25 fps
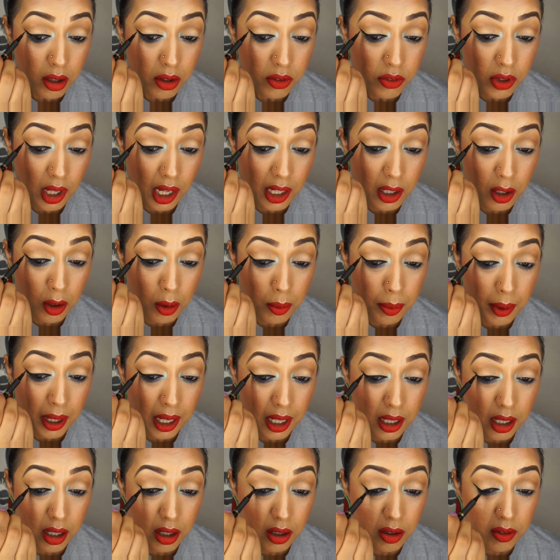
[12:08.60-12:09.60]
So I go
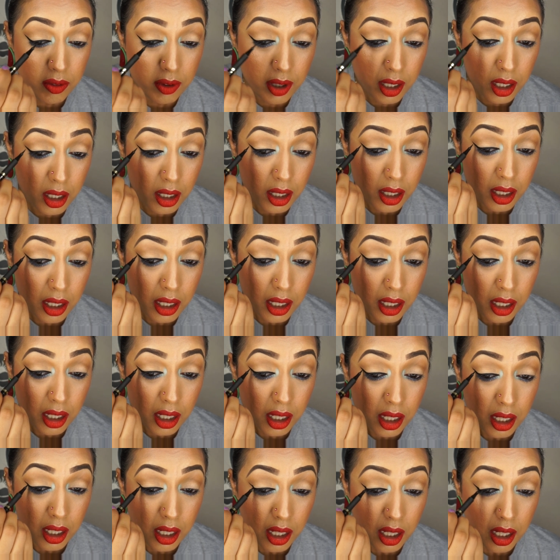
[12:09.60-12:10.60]
back over
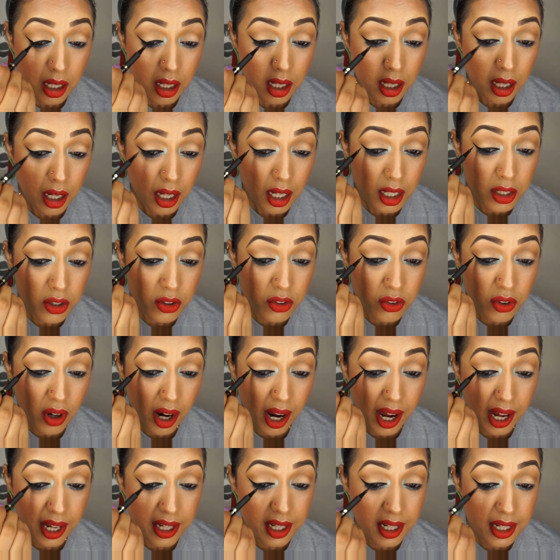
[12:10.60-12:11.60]
and
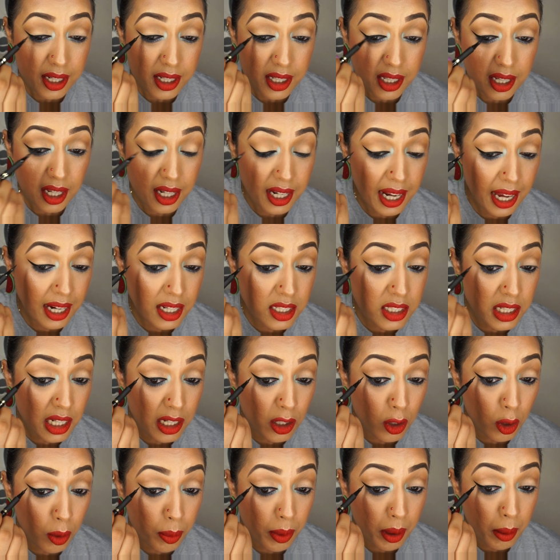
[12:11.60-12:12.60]
drag and connect a
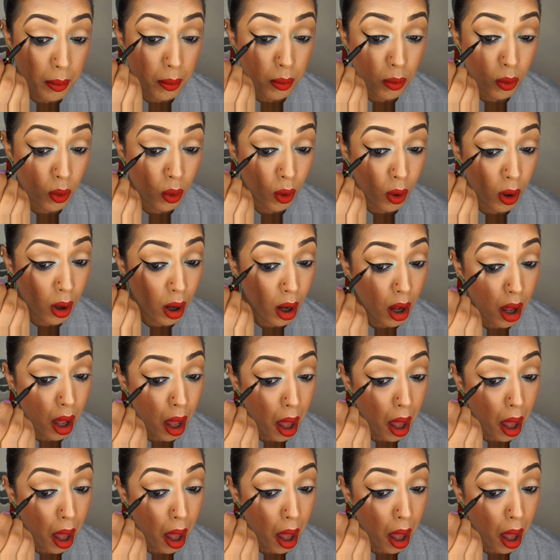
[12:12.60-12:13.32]
little bit more.